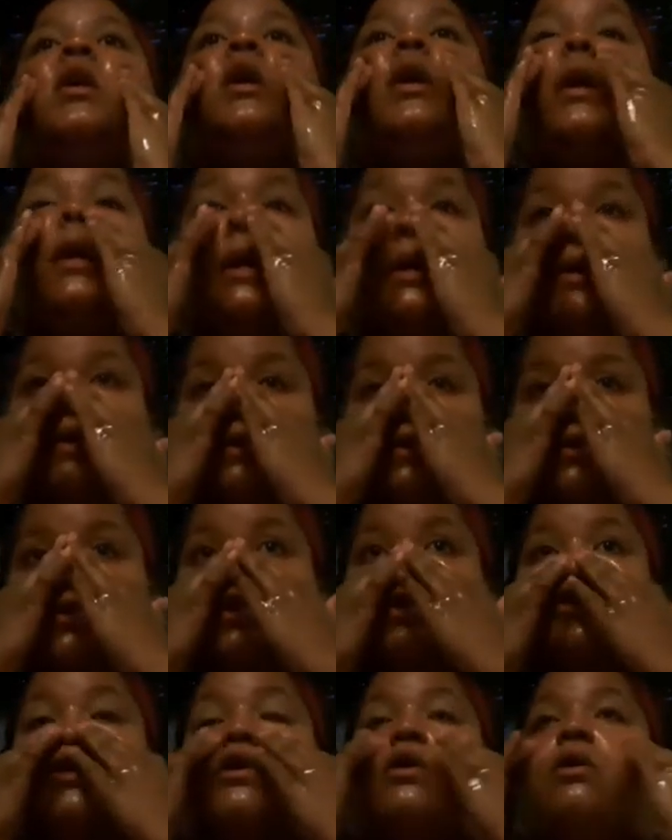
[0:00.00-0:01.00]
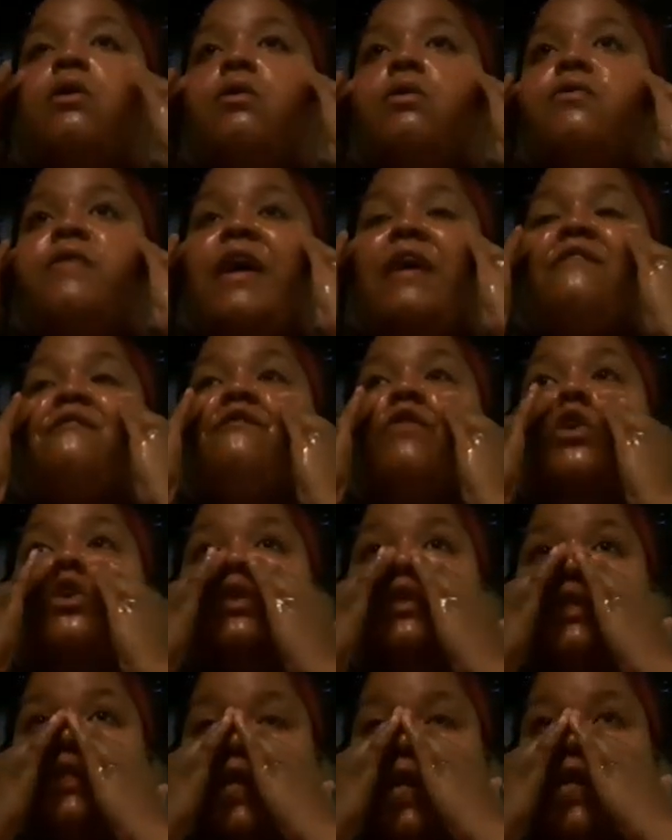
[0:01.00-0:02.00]
in, that
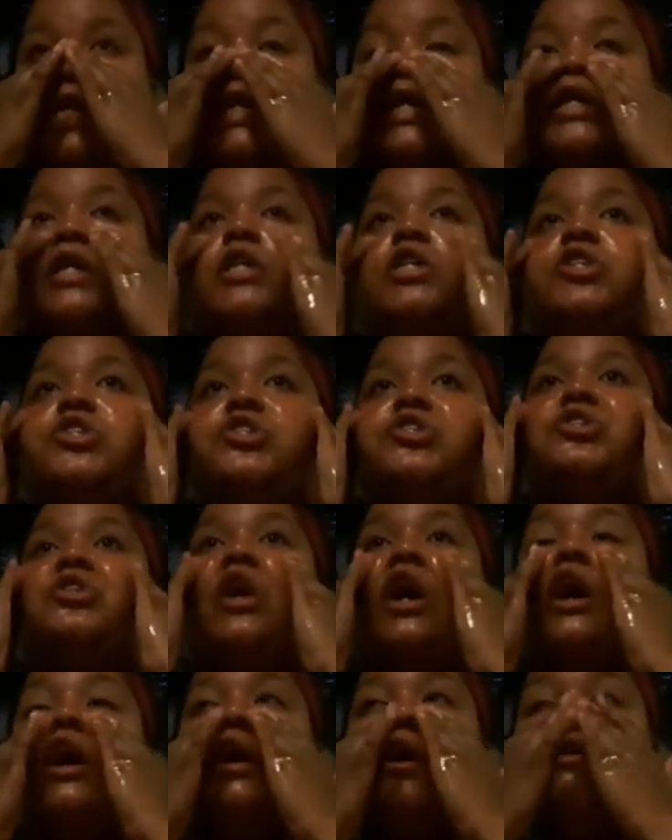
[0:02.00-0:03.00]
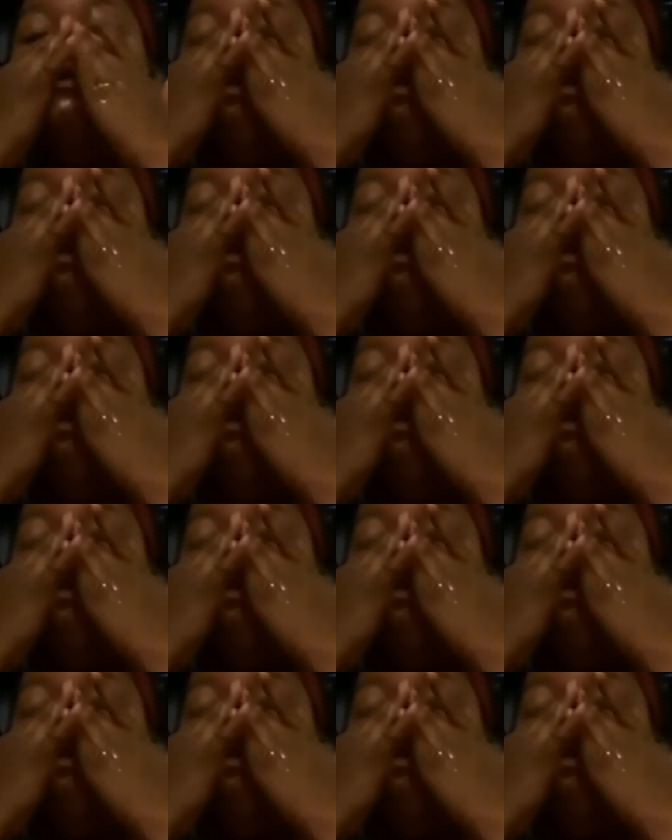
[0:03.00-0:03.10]
first stage of